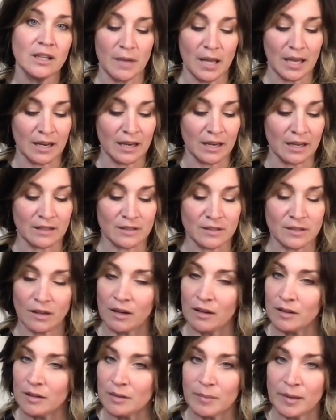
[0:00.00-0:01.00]
And it is
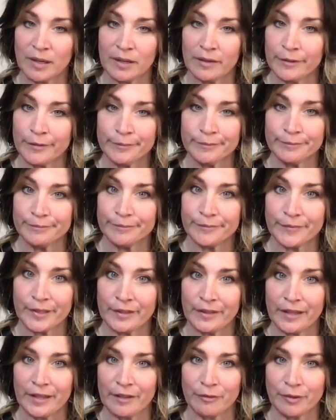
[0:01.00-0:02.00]
all about the
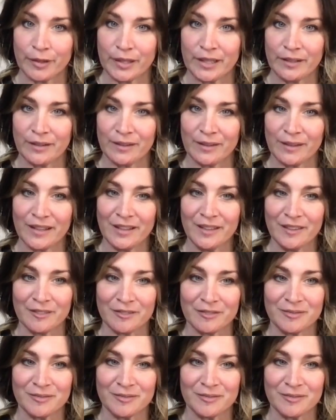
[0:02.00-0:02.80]
life we're here to live.